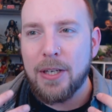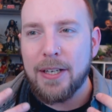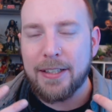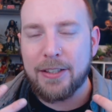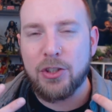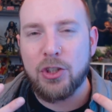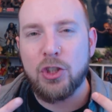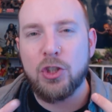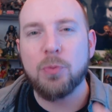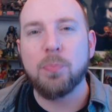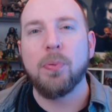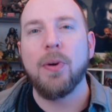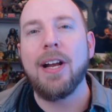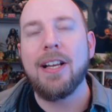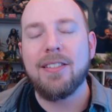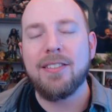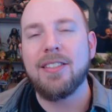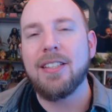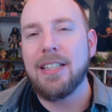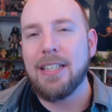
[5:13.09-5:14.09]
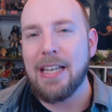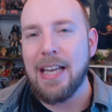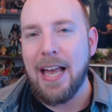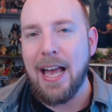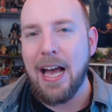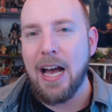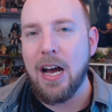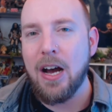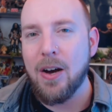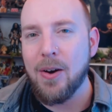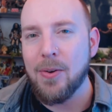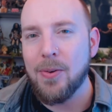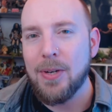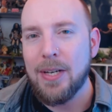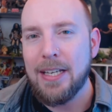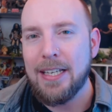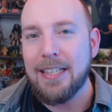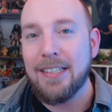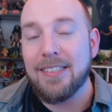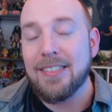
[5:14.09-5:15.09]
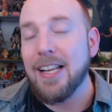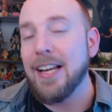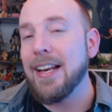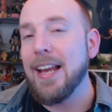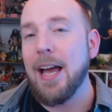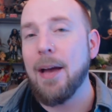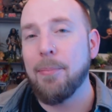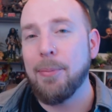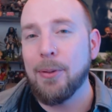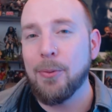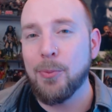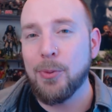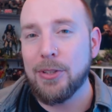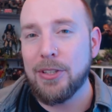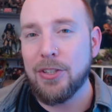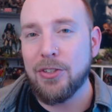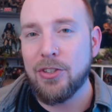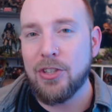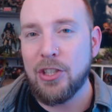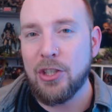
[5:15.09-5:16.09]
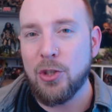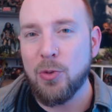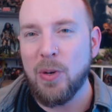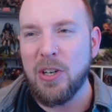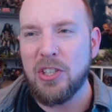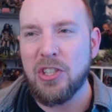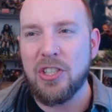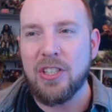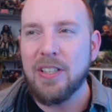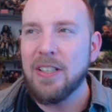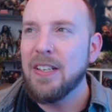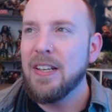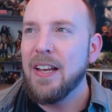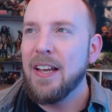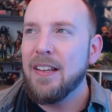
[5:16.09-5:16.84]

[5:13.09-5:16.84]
expressing how he's not happy with this situation